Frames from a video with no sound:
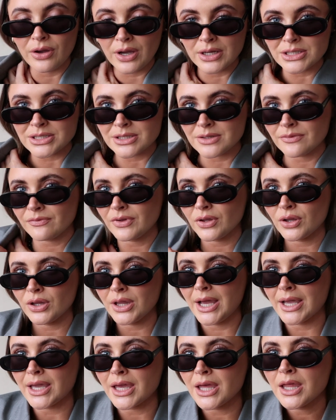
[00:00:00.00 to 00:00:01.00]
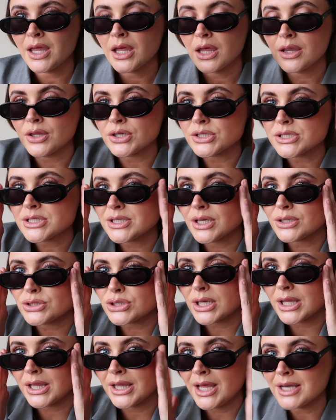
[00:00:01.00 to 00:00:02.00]
I just feel like they're such
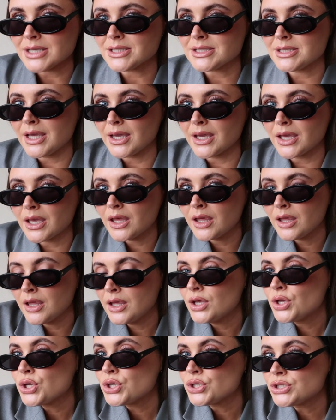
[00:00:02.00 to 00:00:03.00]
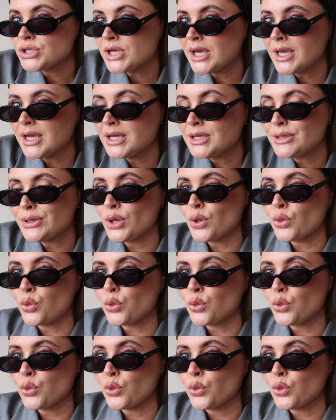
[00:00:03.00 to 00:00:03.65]
a classic shade.